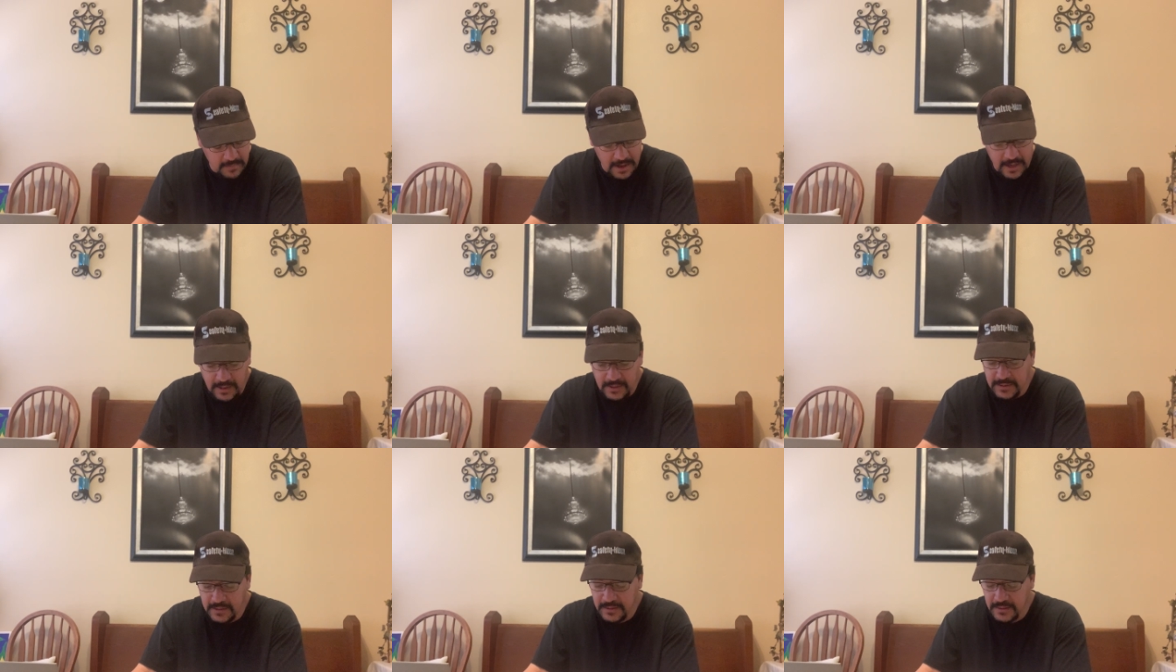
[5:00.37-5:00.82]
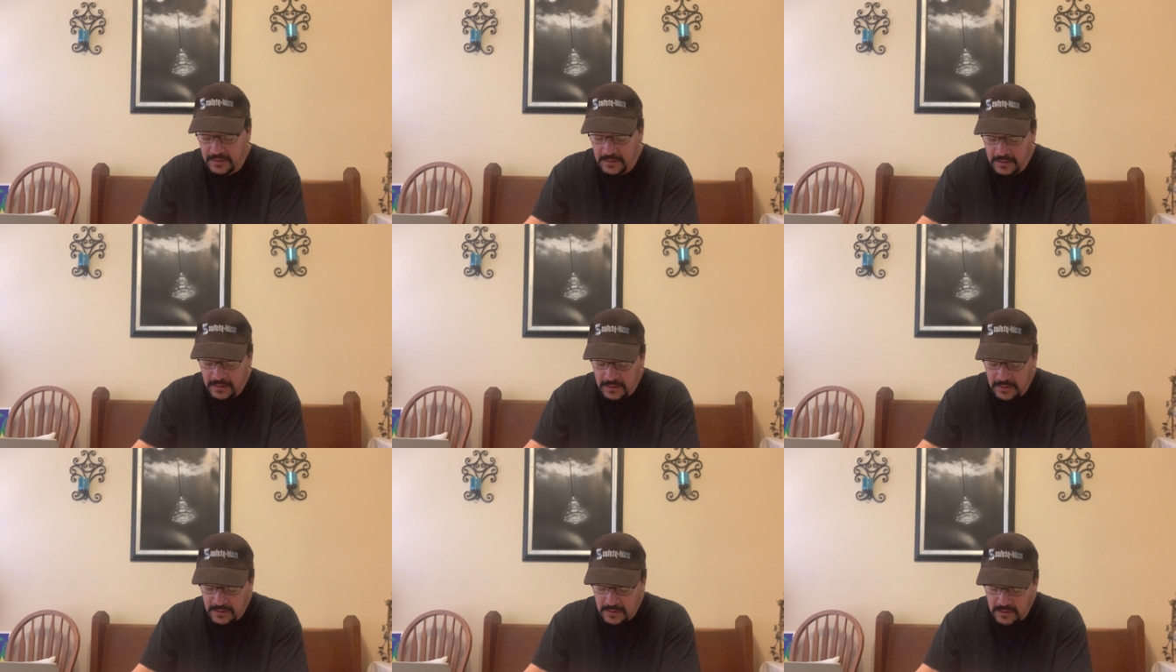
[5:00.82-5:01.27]
magnet,
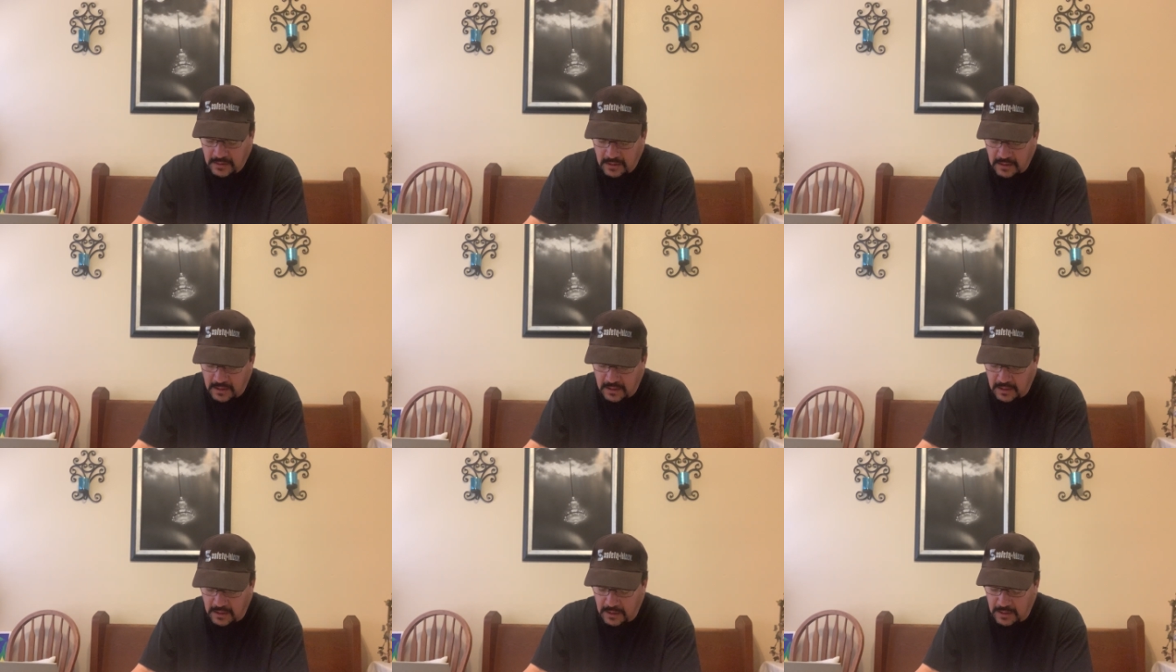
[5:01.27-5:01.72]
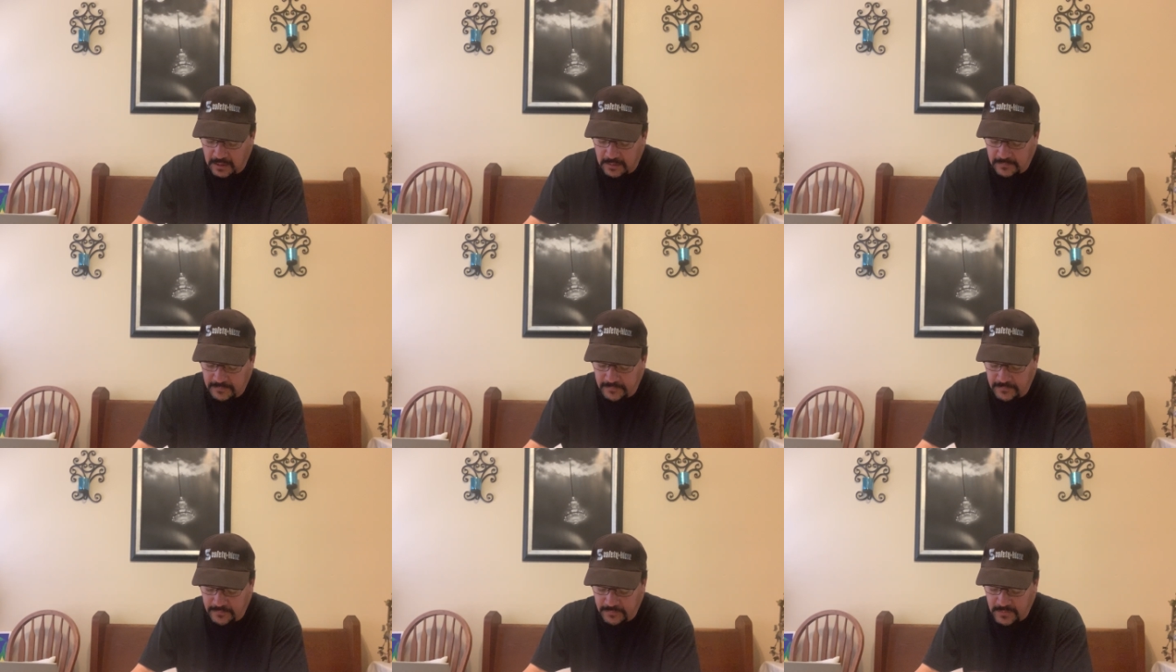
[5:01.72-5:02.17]

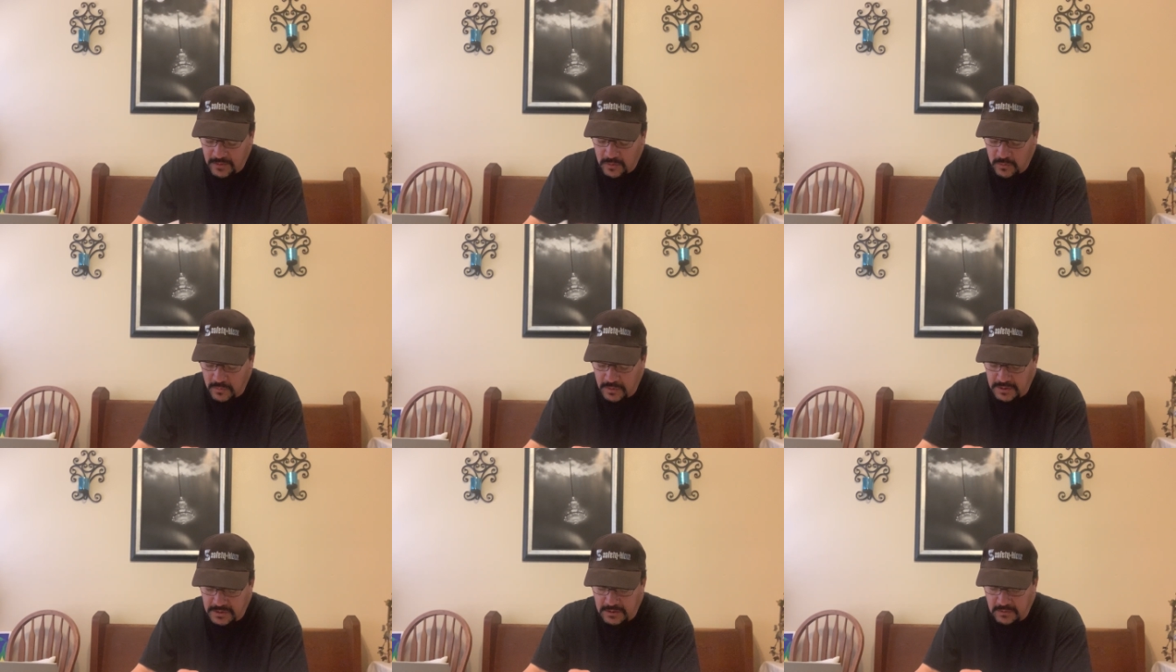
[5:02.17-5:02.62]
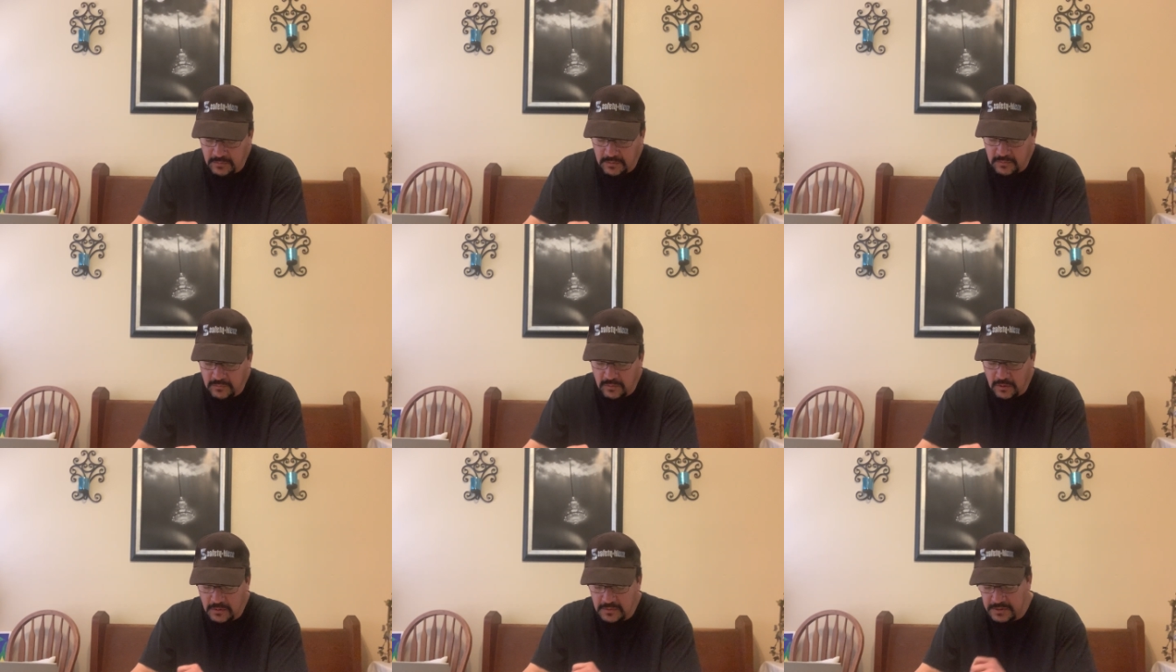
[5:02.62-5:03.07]
which it
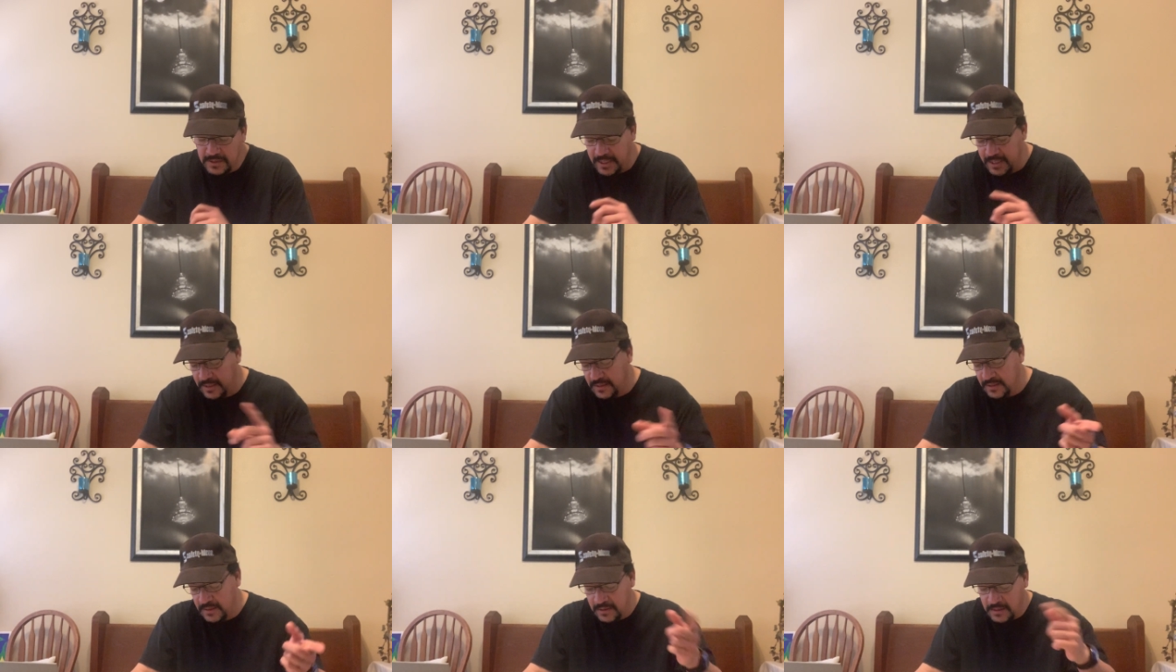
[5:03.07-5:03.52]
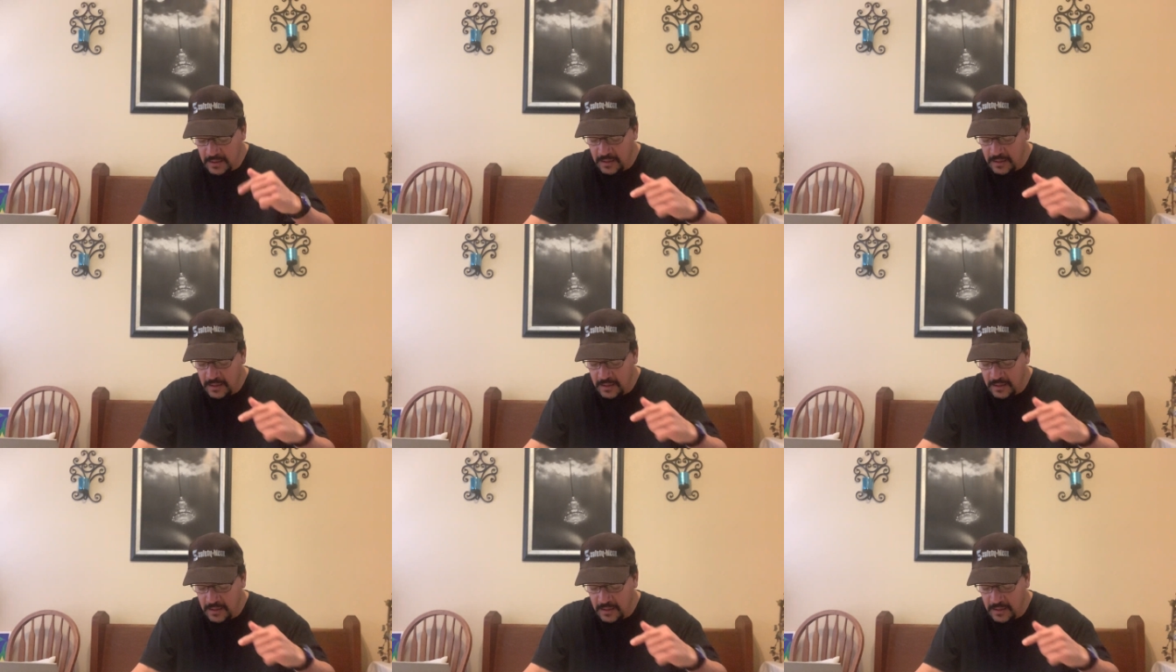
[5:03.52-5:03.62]
would rotate.